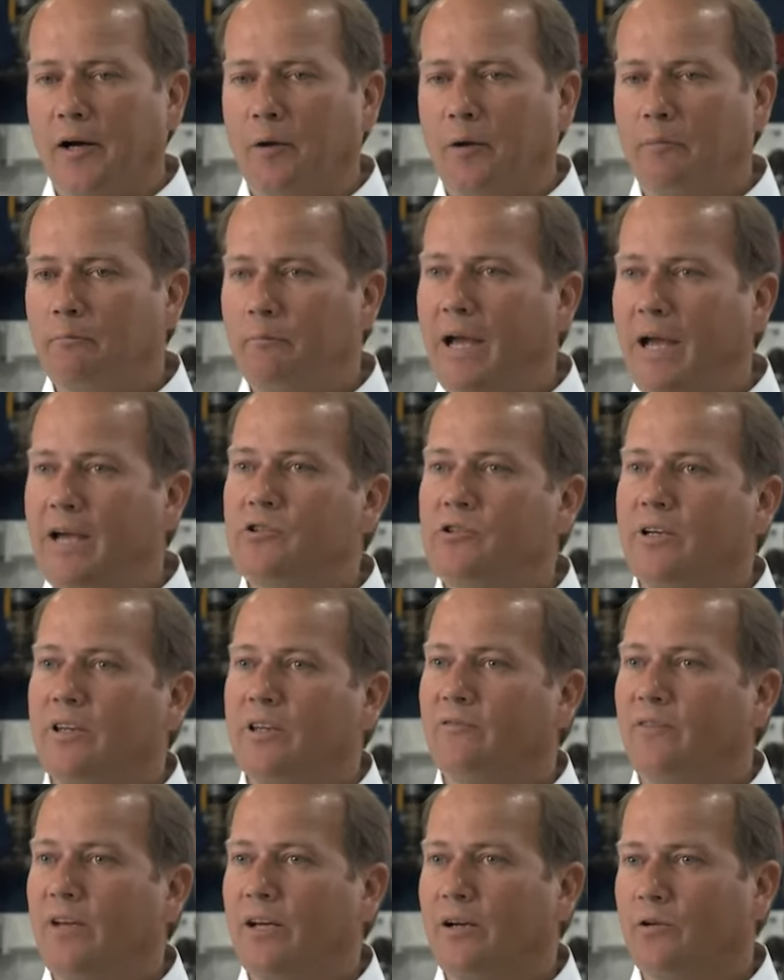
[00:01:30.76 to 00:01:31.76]
Measuring
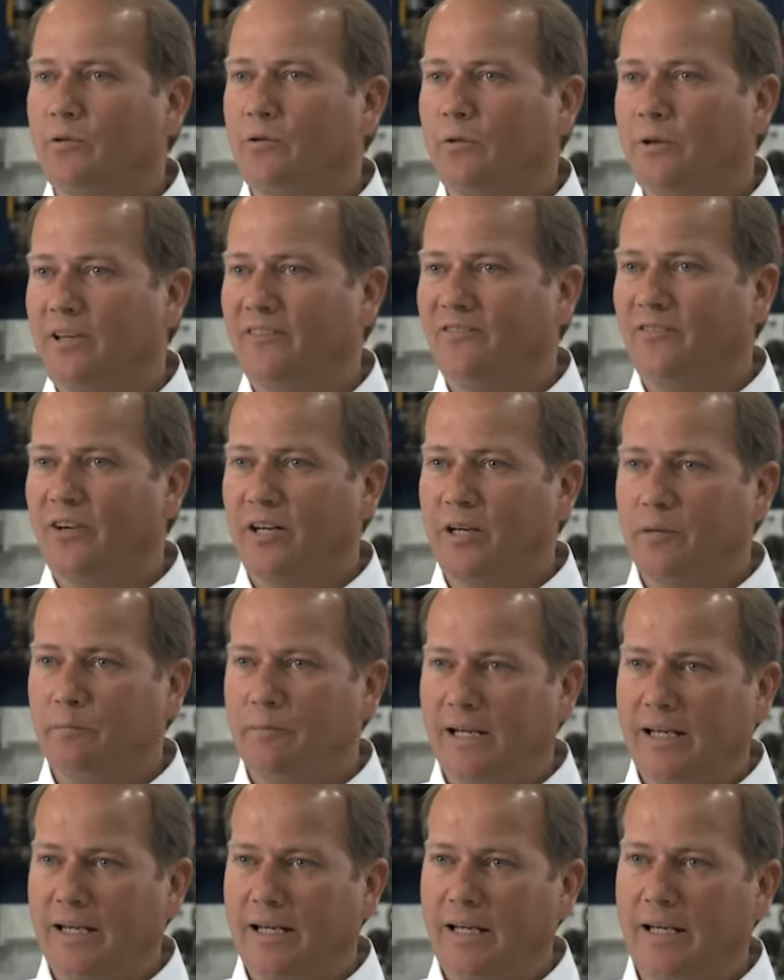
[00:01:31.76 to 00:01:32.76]
the vehicle in the very
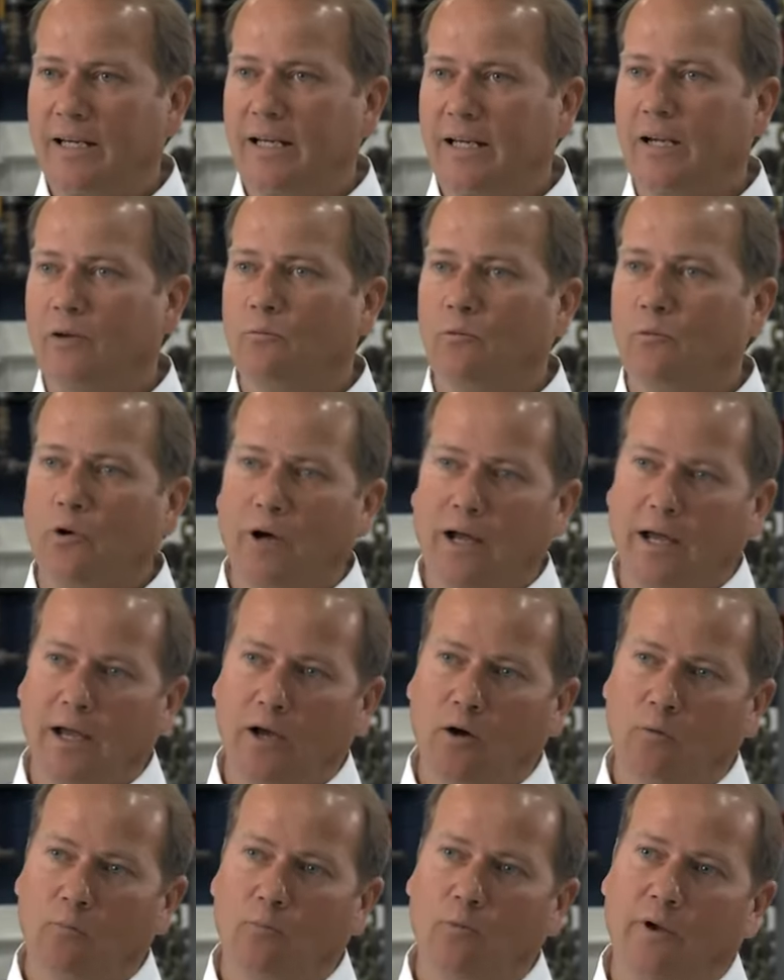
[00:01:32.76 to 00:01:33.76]
beginning will
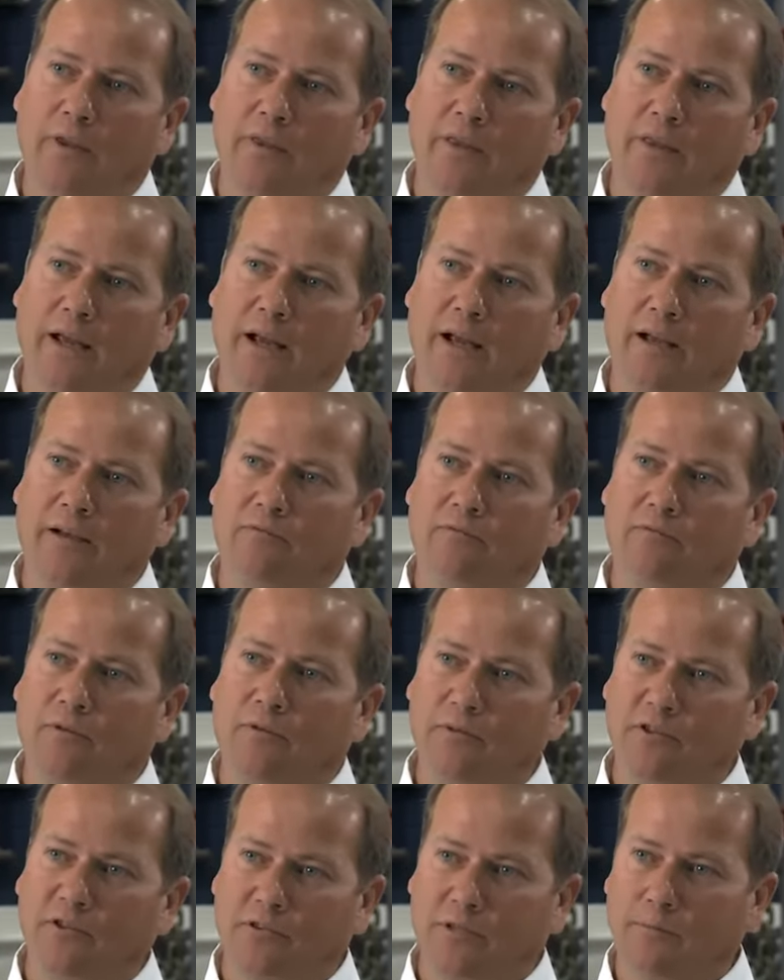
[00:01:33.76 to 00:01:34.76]
help with that,
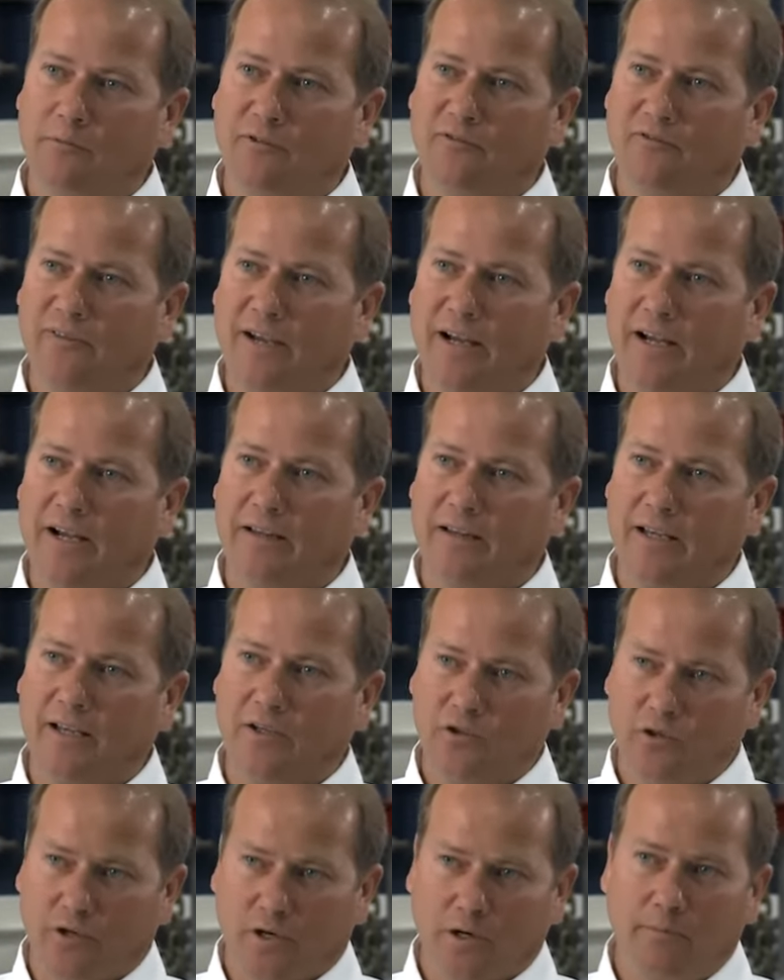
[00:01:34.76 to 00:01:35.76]
from the simple fact
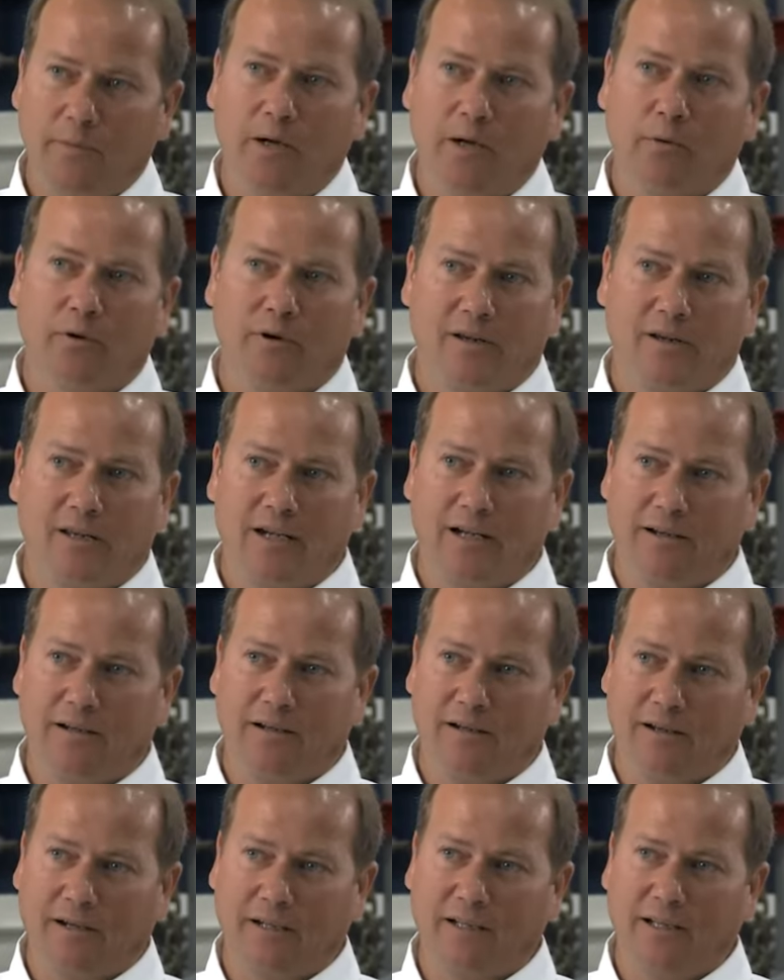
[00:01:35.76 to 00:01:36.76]
that you're going to be able to
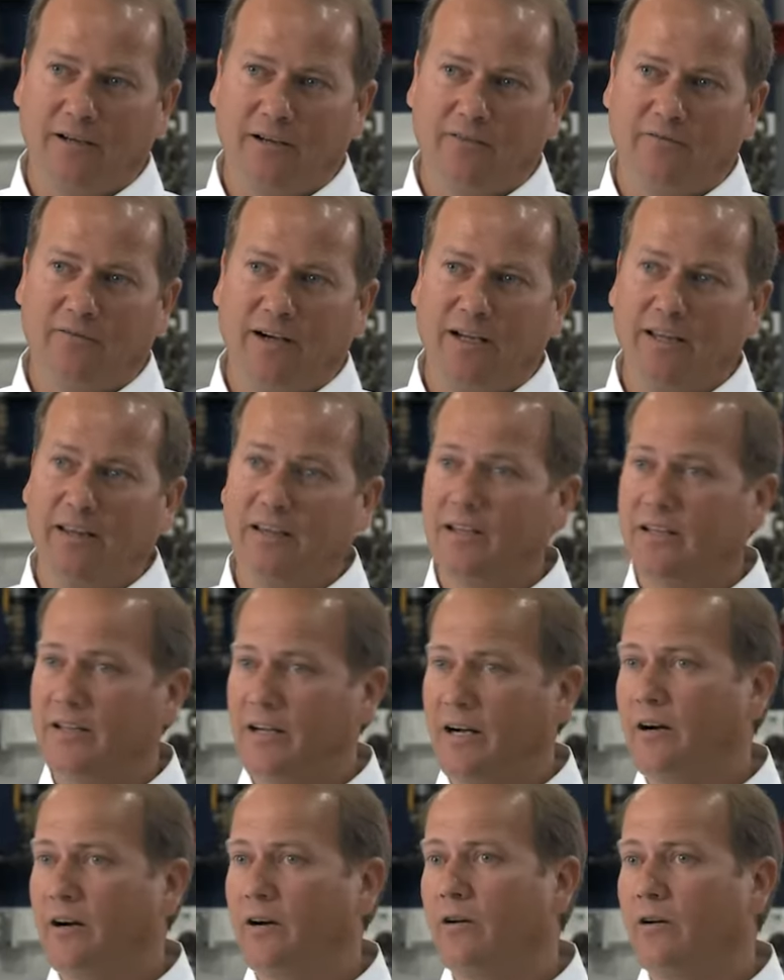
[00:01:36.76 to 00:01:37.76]
identify the
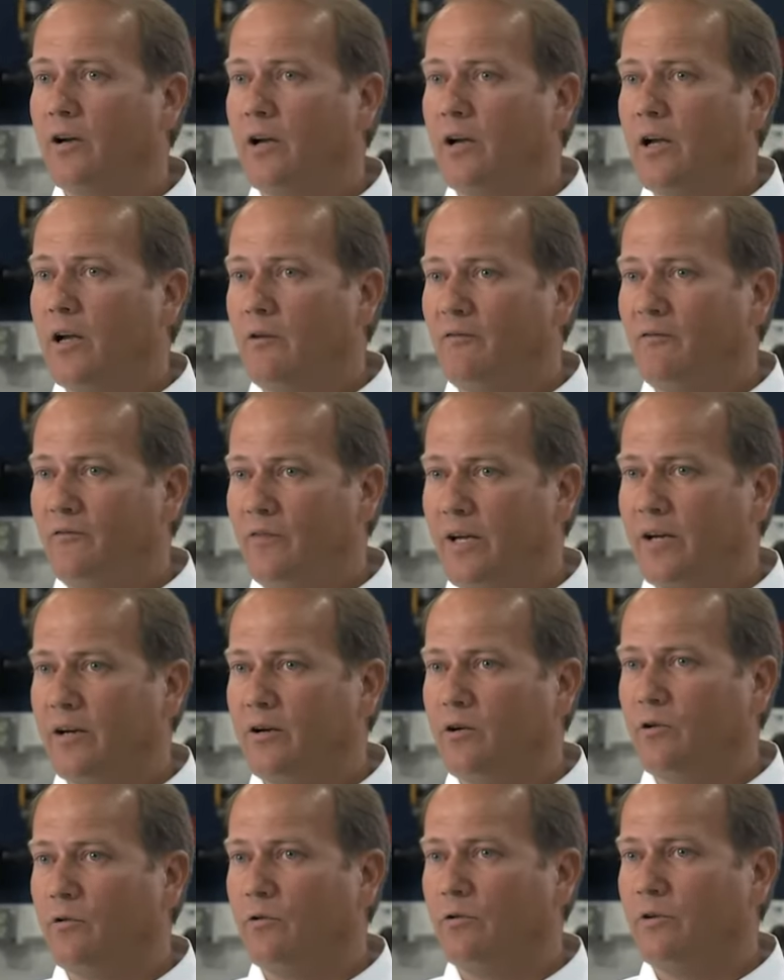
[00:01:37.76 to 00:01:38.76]
entire
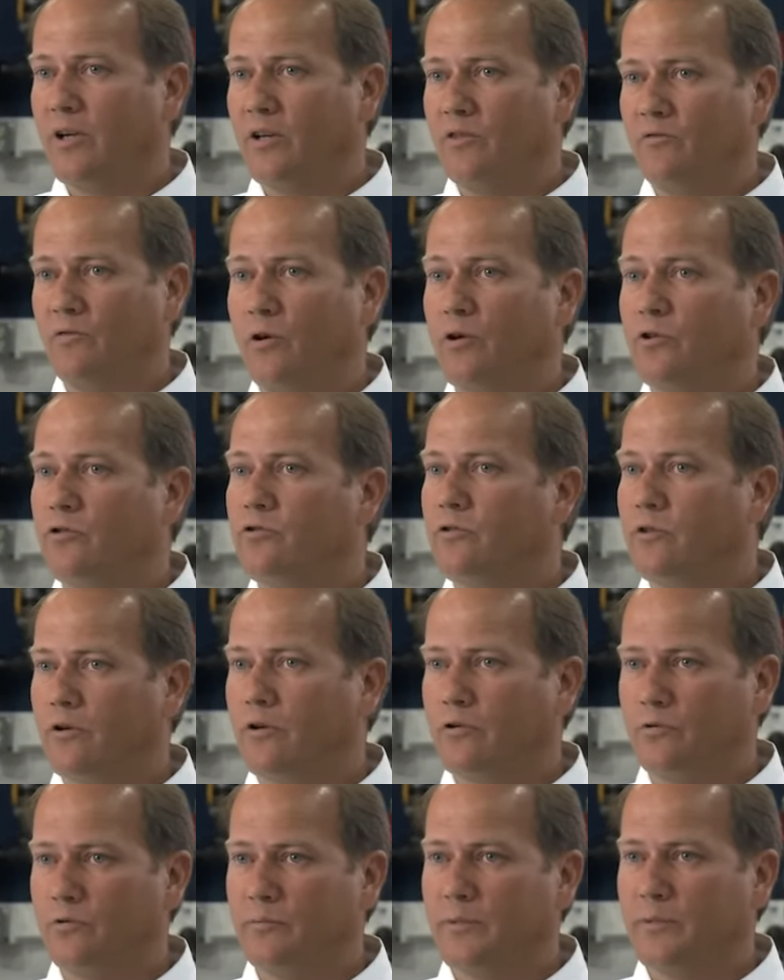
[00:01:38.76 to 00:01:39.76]
vehicle as far as
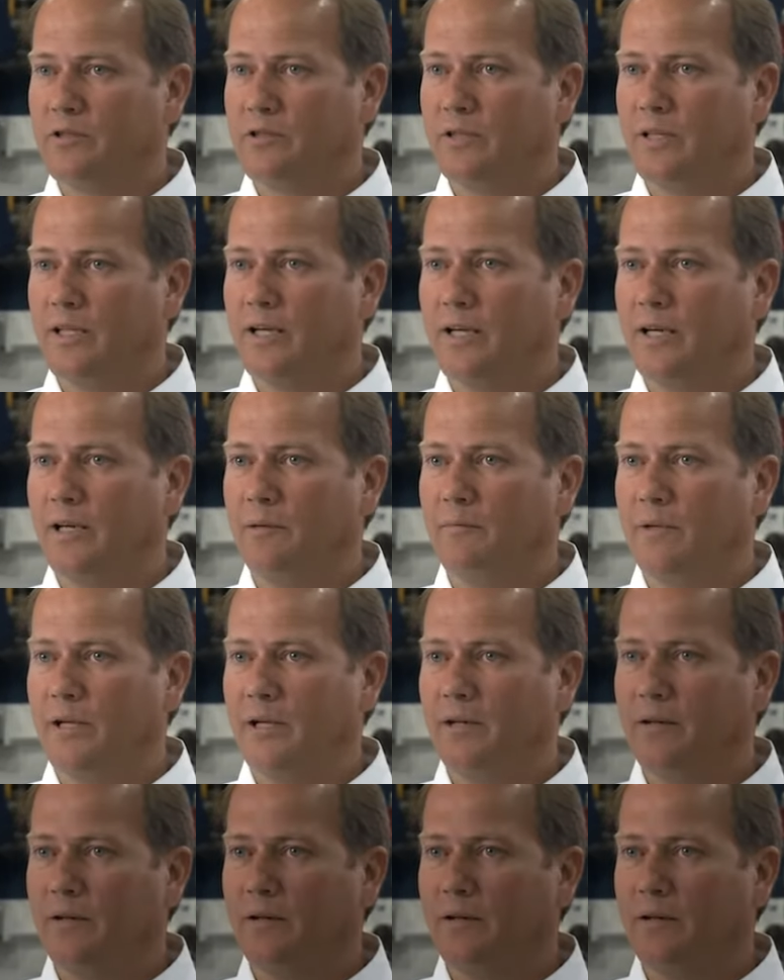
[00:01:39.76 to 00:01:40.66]
structural misalignment.